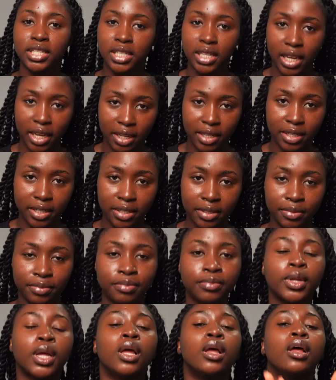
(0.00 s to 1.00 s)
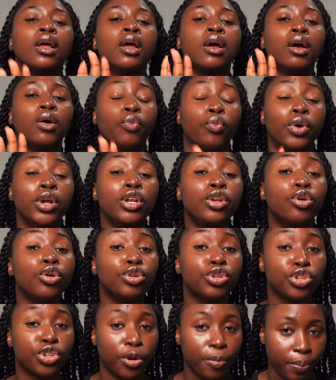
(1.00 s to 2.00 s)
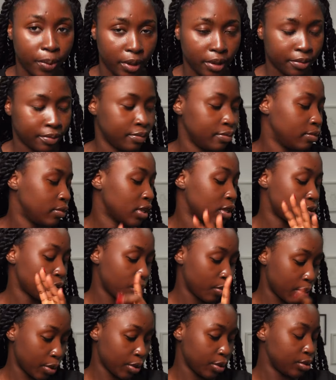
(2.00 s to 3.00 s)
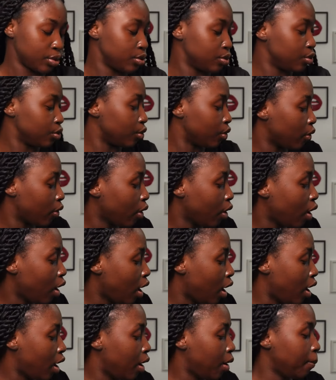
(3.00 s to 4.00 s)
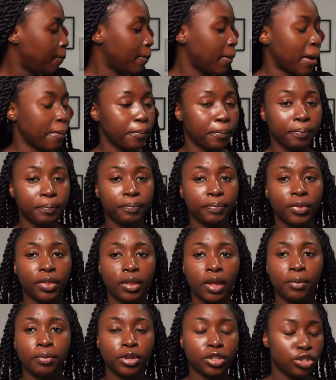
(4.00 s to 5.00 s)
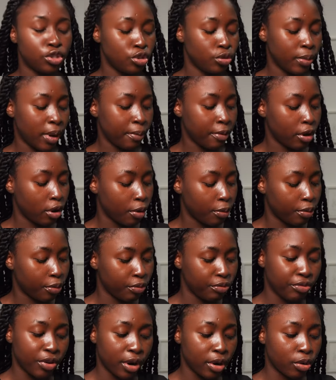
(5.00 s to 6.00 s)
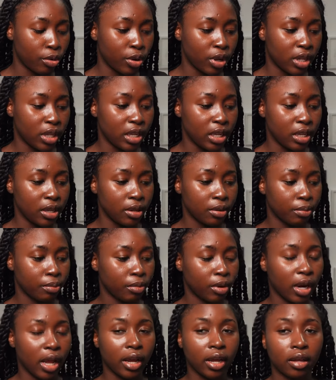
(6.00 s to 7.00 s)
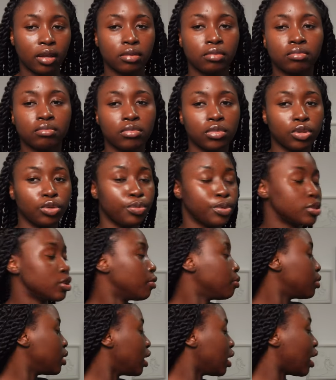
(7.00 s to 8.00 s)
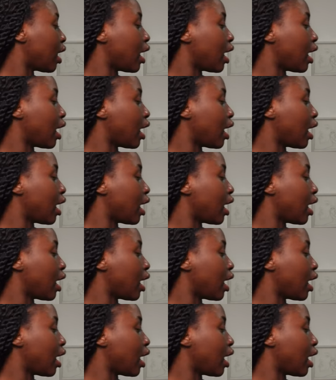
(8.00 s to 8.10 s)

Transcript: said. Window shopping. That's what we're going to do. I'm going to do my makeup very quickly, but like it'll be something